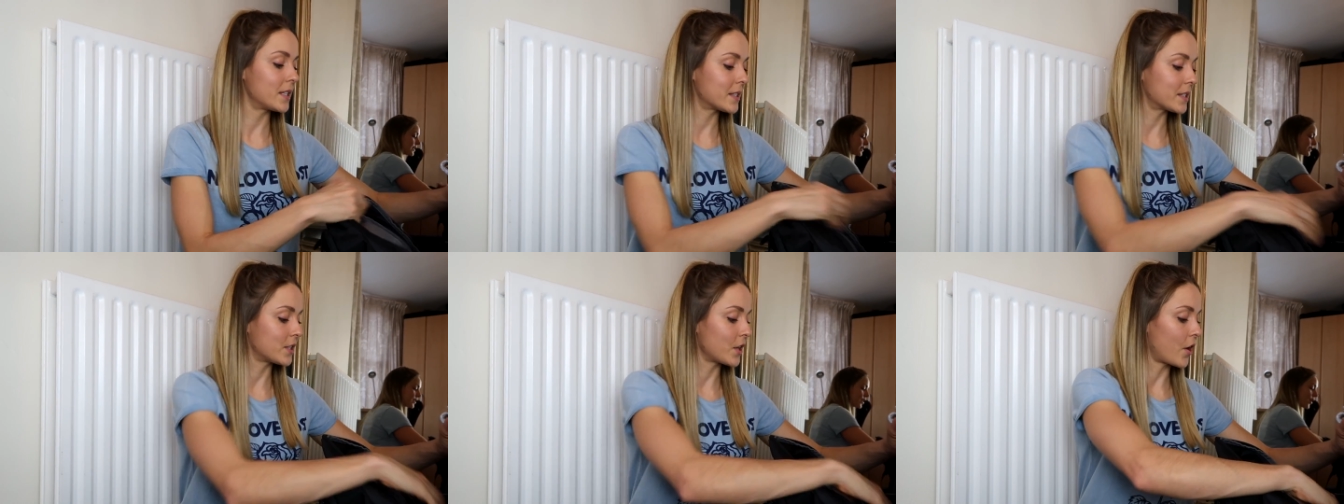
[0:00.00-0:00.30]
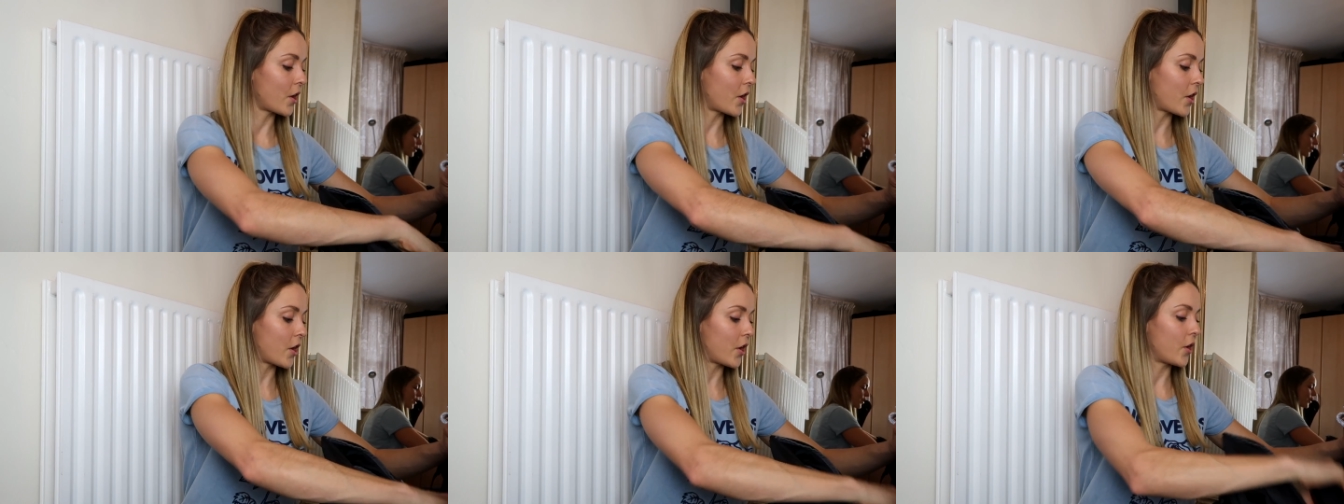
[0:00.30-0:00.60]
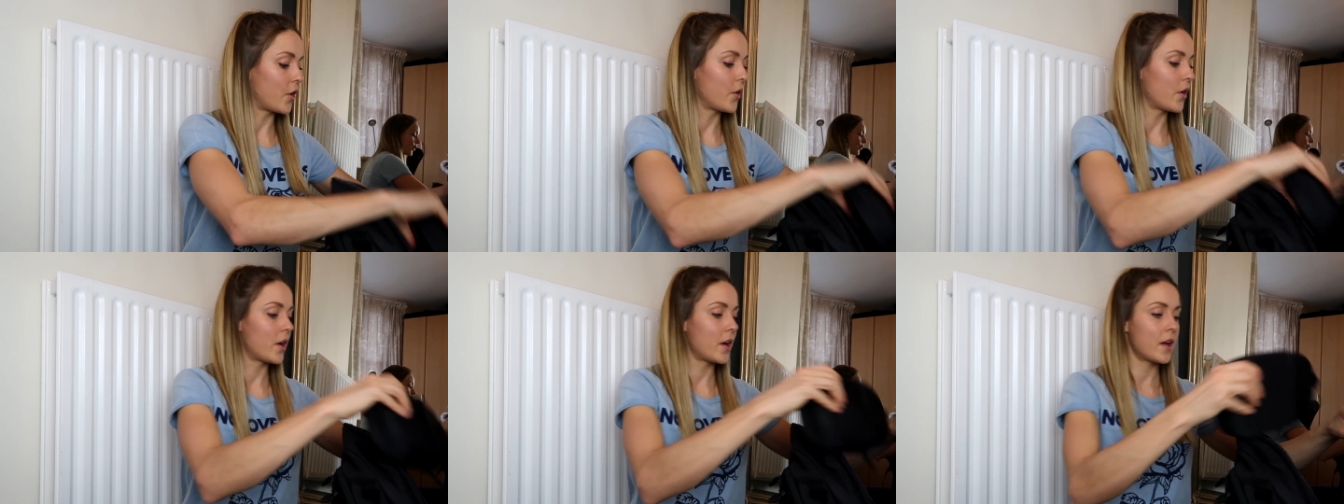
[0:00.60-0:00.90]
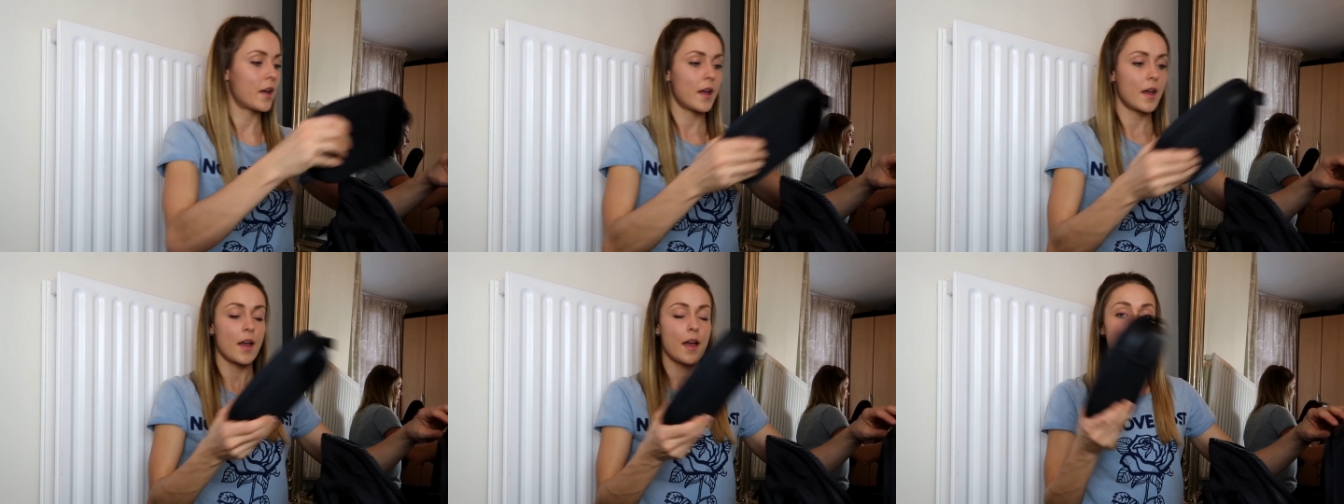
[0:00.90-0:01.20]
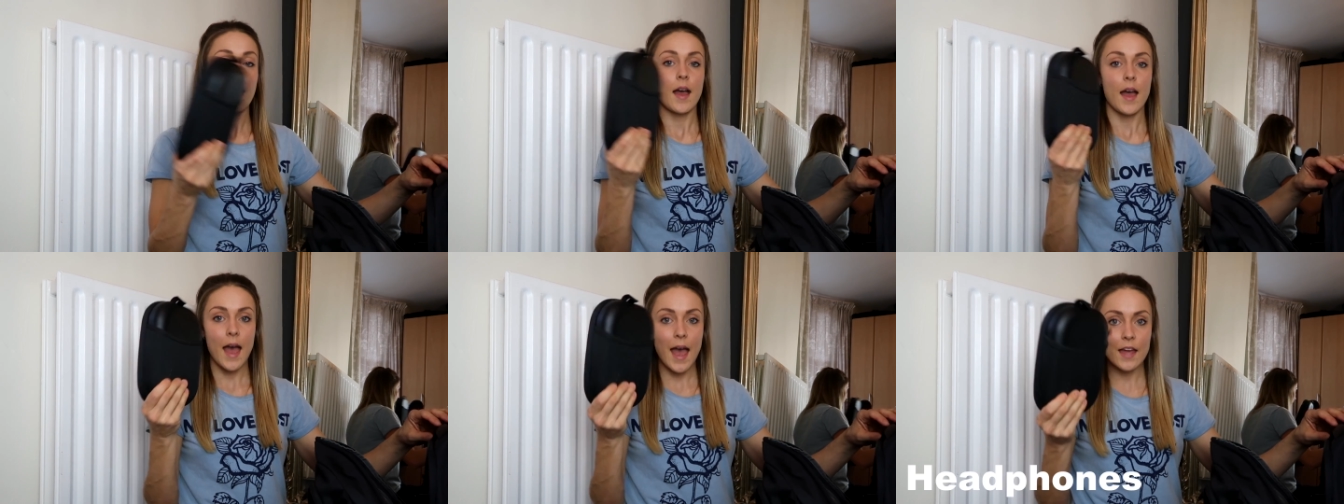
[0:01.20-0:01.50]
So
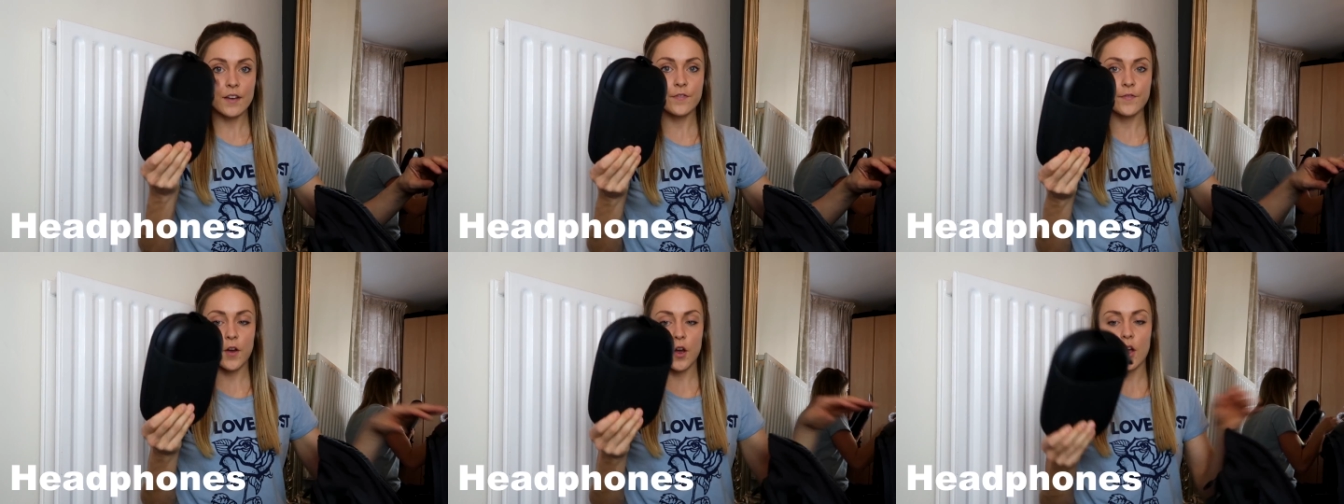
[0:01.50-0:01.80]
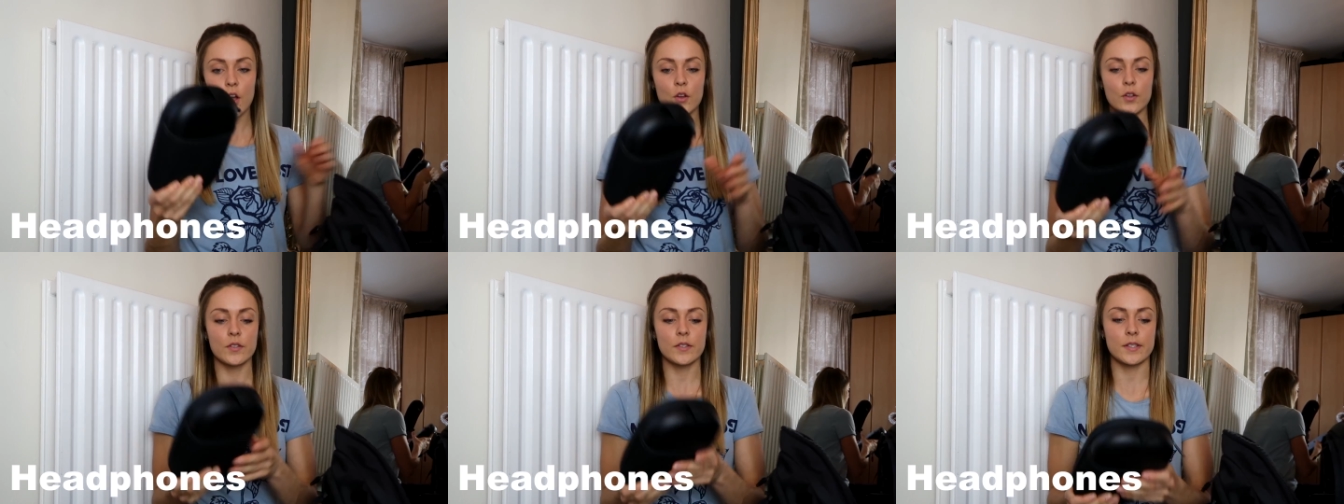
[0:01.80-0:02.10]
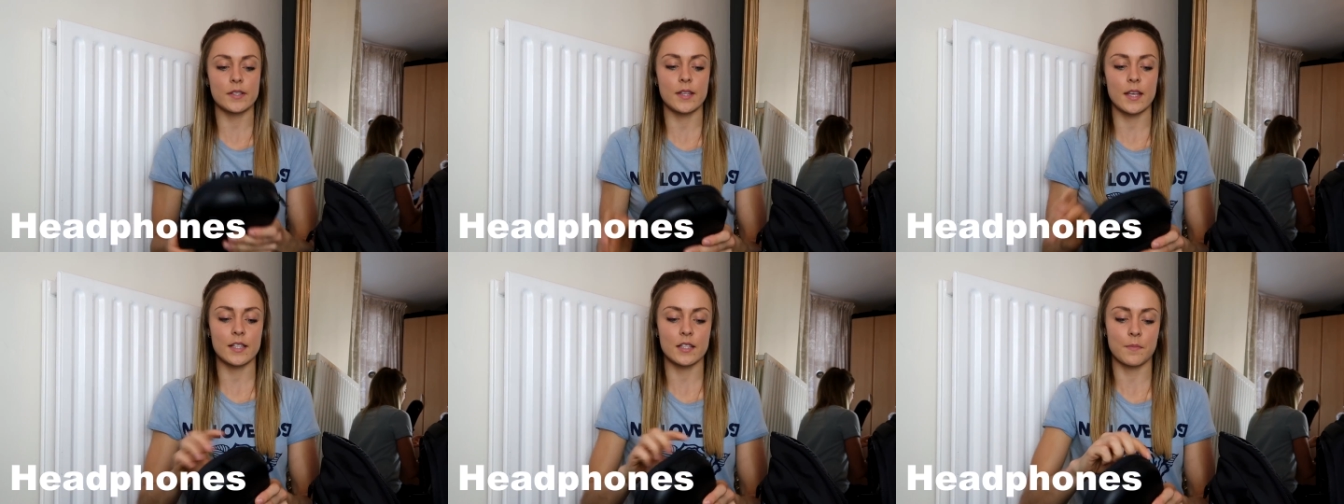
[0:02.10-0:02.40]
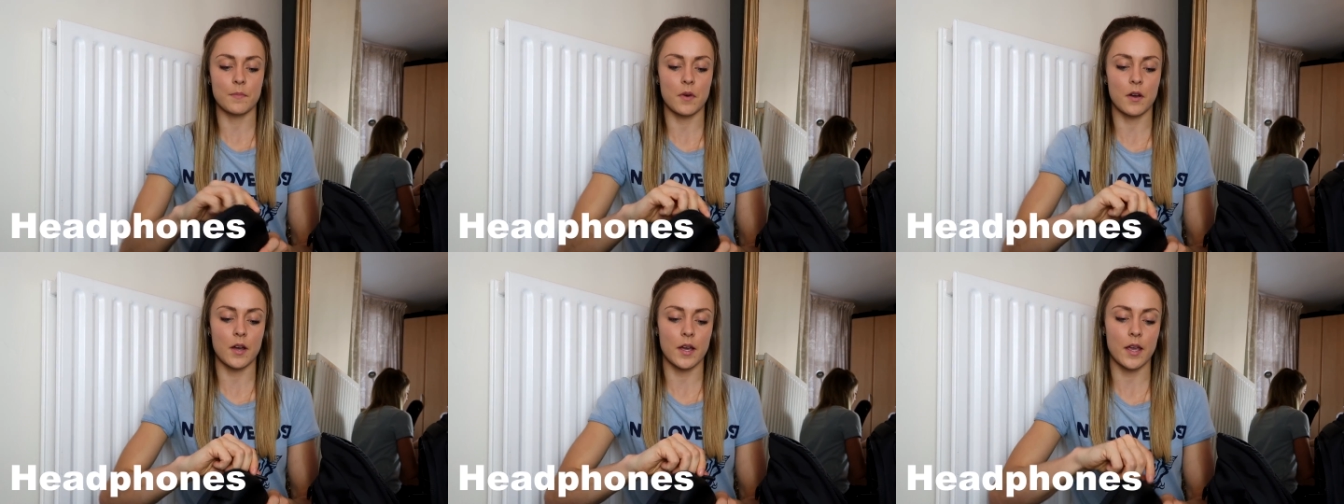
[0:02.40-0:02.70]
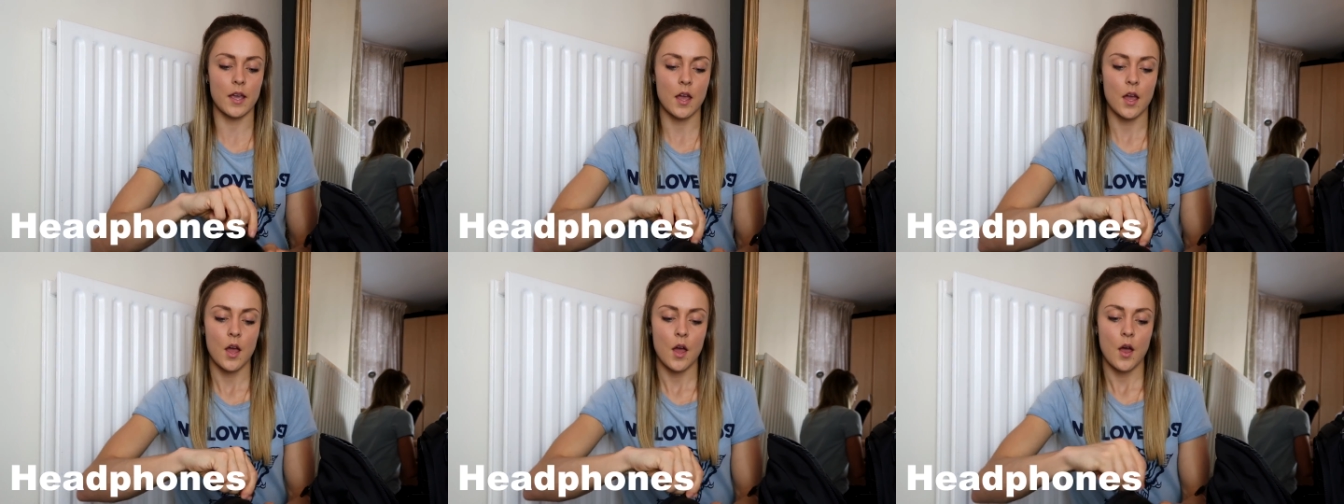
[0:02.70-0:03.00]
headphones, these are
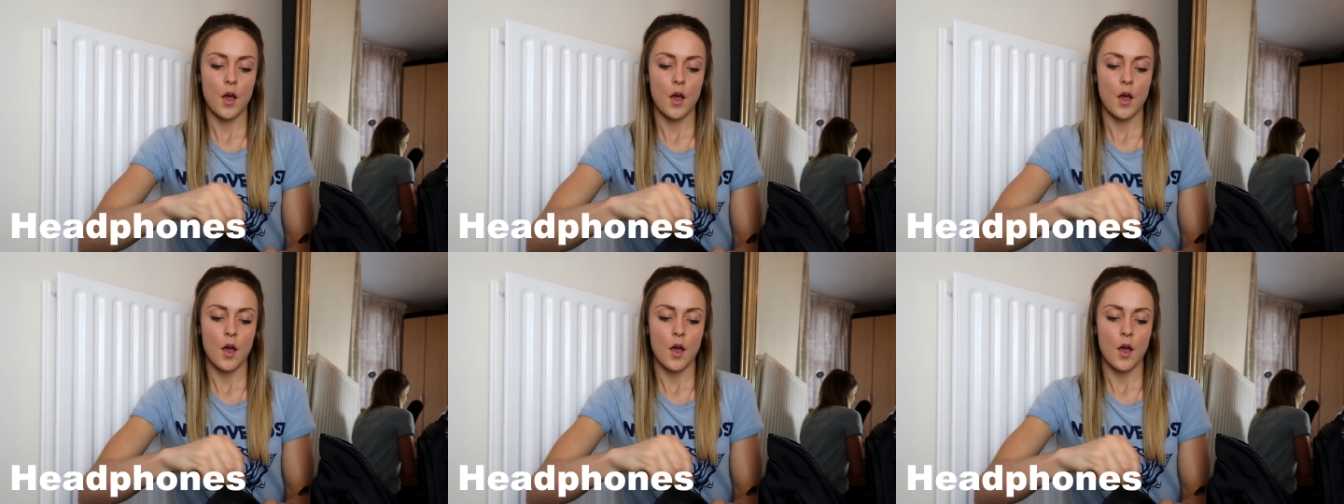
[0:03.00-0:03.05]
my